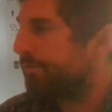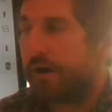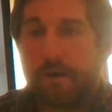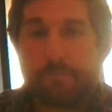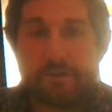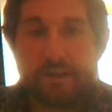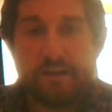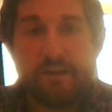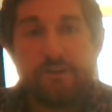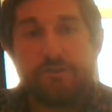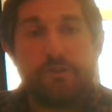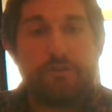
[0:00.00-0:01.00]
property
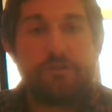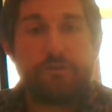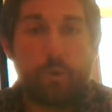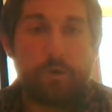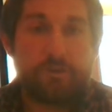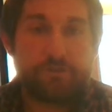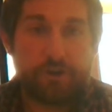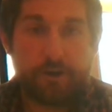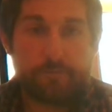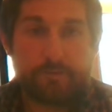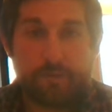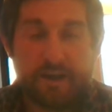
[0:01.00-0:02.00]
to sort
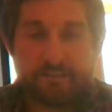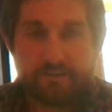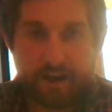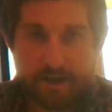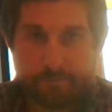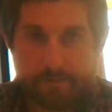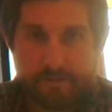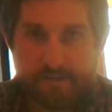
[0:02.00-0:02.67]
terms by type.